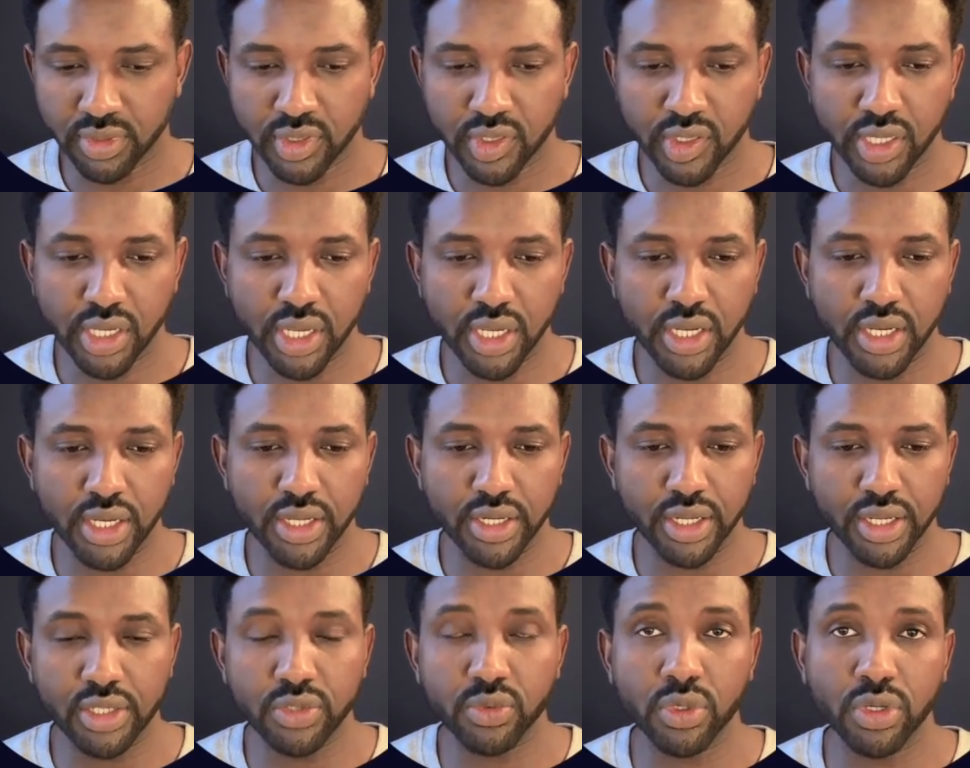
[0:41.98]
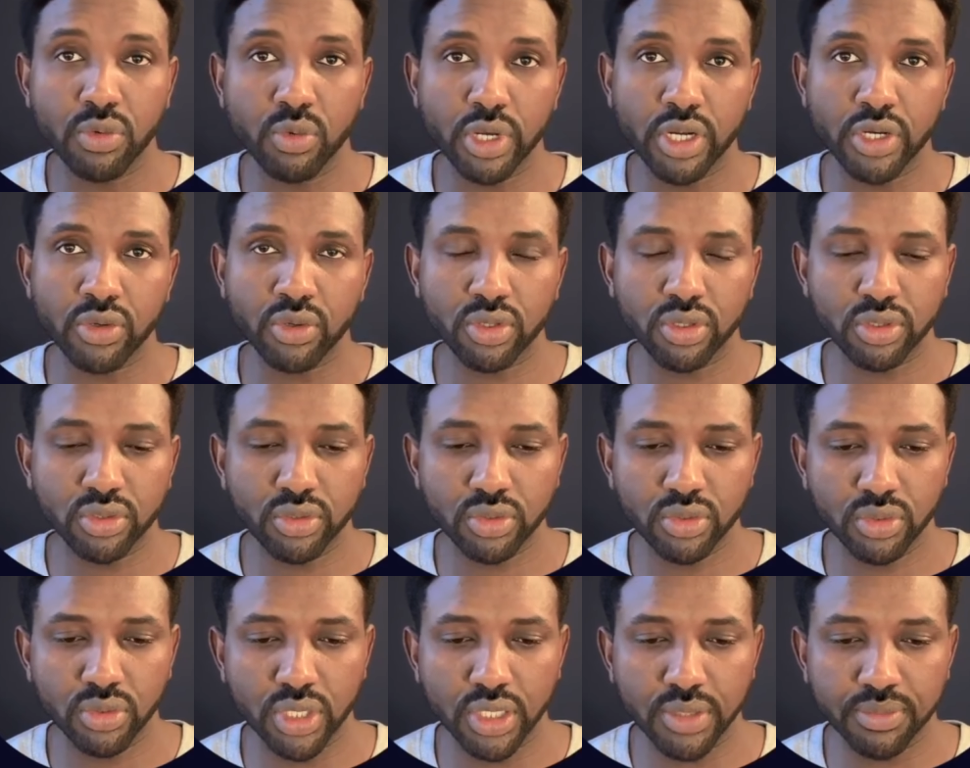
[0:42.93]
And as well, we are going
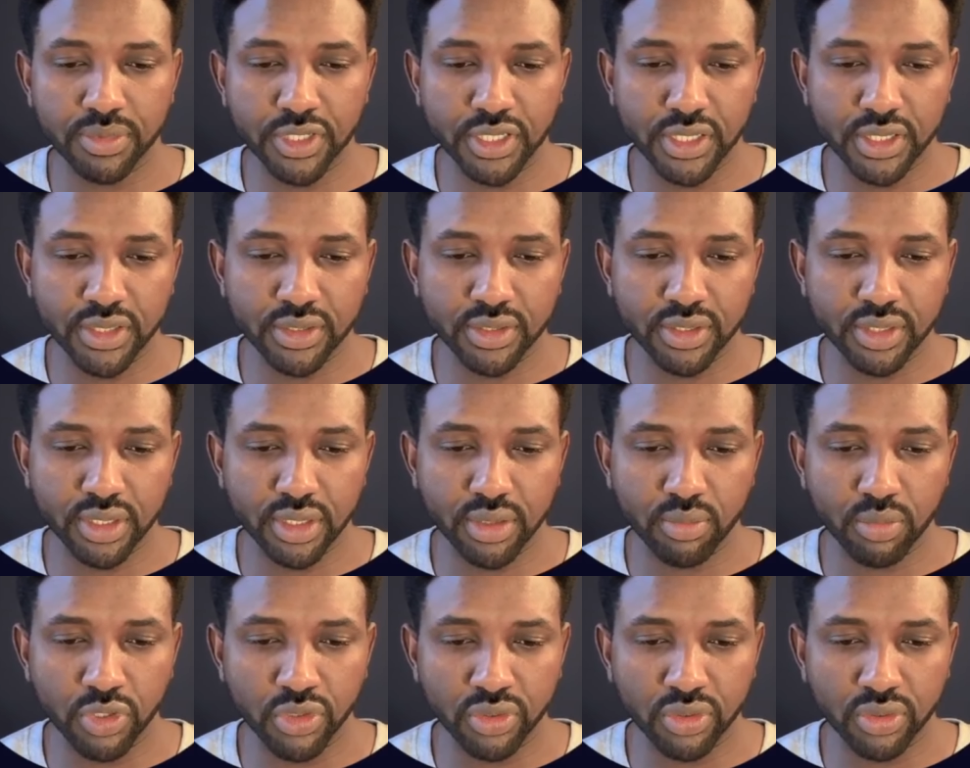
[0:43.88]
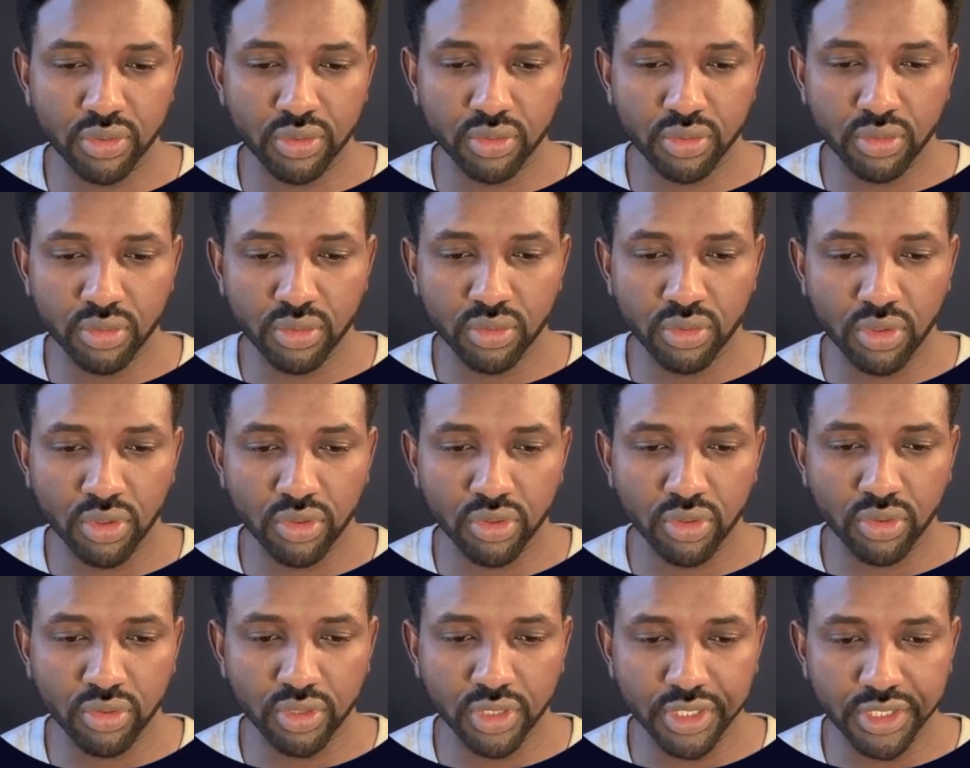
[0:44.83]
to update the
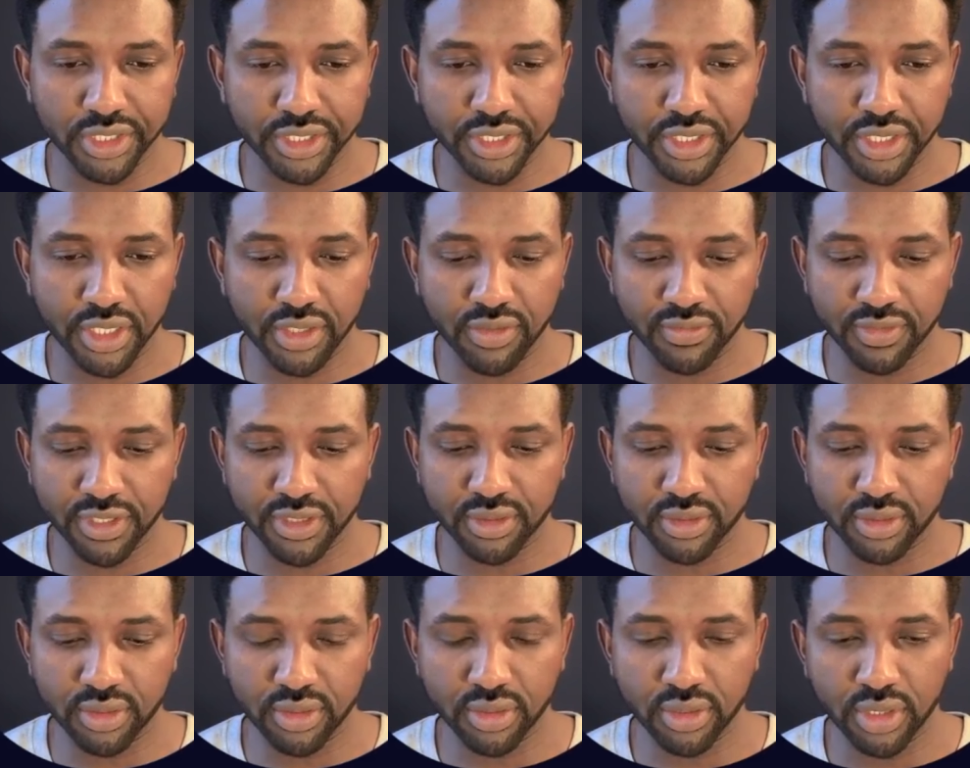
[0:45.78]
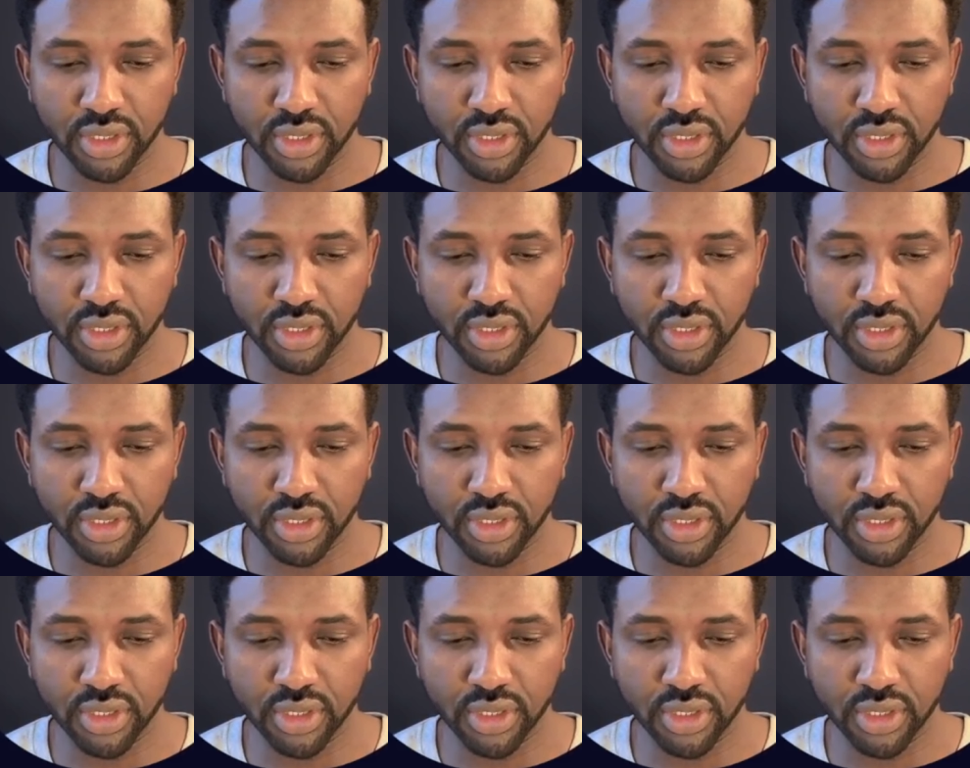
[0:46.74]
button2.onClick event